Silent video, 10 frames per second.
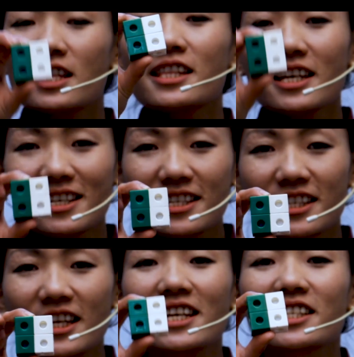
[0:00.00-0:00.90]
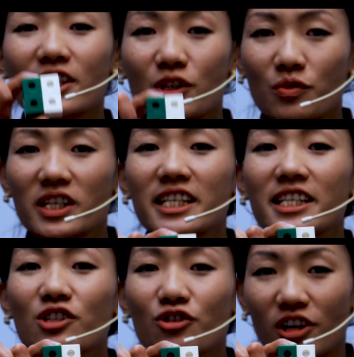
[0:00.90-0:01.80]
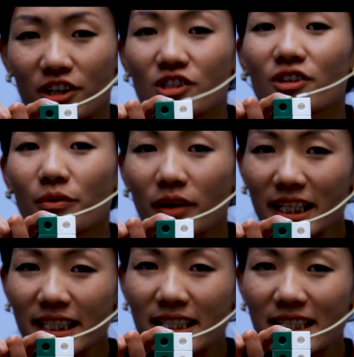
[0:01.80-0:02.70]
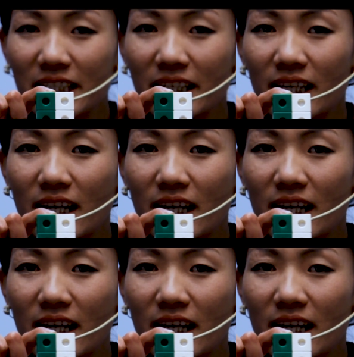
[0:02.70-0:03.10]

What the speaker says: This is a 3D structure, right?